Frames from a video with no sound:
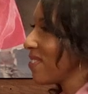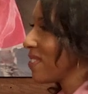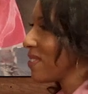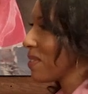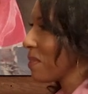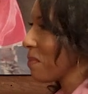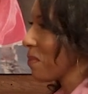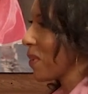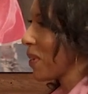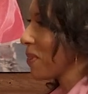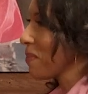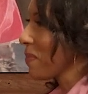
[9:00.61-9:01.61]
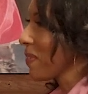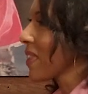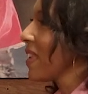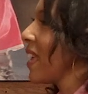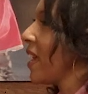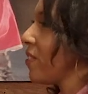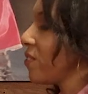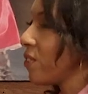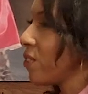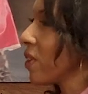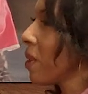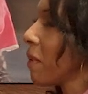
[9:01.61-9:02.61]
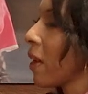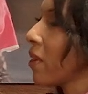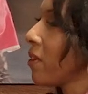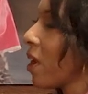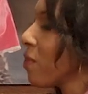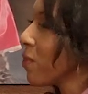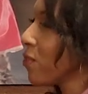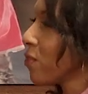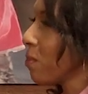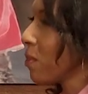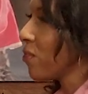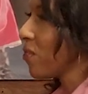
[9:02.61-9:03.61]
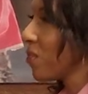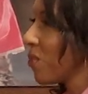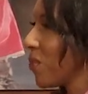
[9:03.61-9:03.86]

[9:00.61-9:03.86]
system, right? And still come out and offer so much to the